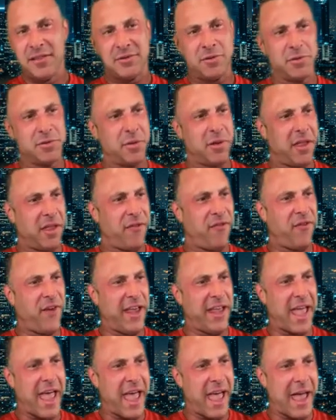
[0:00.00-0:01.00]
supposedly like
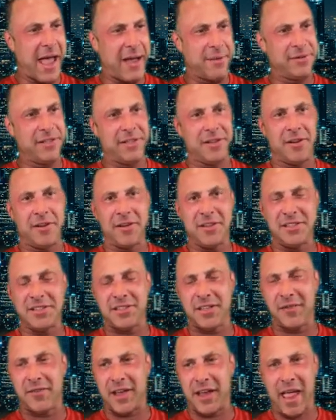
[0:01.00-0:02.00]
fake abs and all this
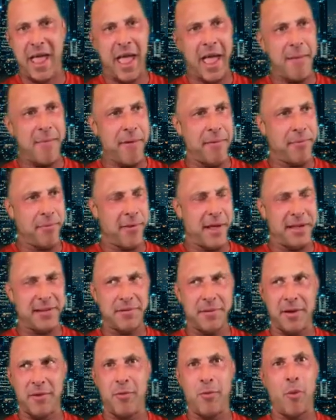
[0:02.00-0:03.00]
stuff, like ab
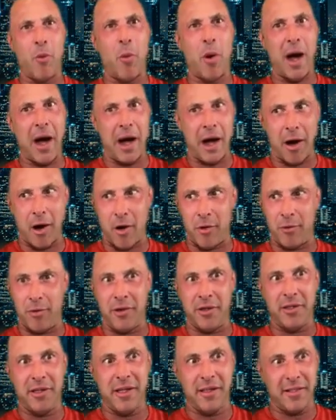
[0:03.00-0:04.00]
implants. I'm like, wow,
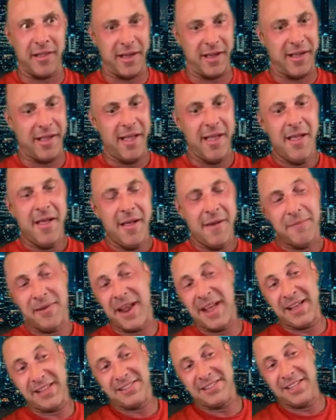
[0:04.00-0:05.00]
really? Like,
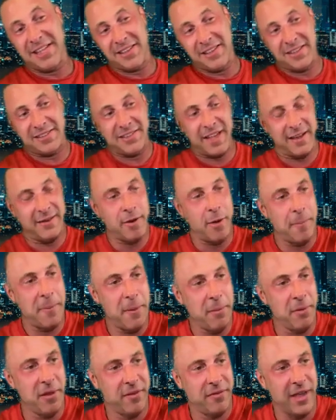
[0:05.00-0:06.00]
but I can see this. I know
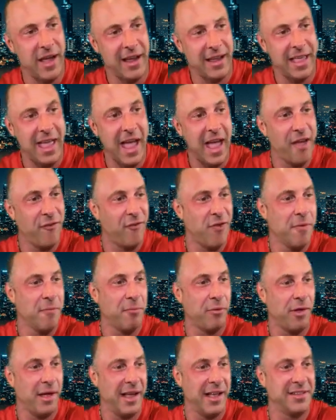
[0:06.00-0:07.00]
people that got calf
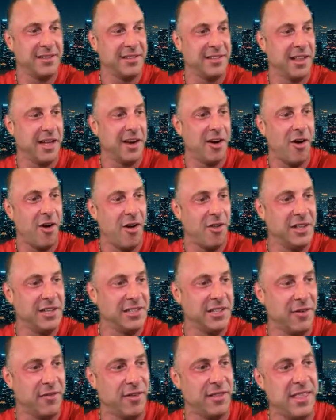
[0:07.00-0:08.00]
implants and like all
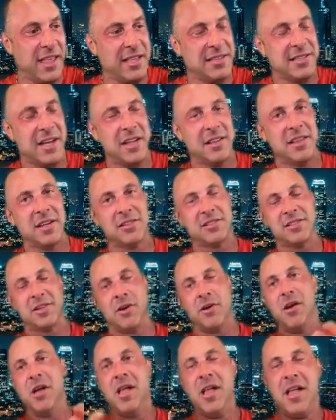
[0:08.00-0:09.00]
these different things out there.
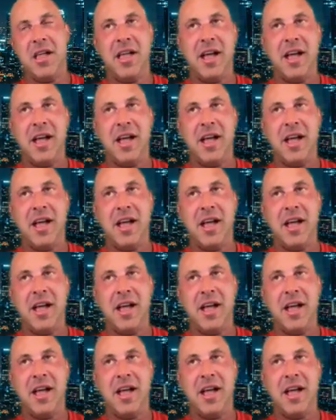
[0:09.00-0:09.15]
So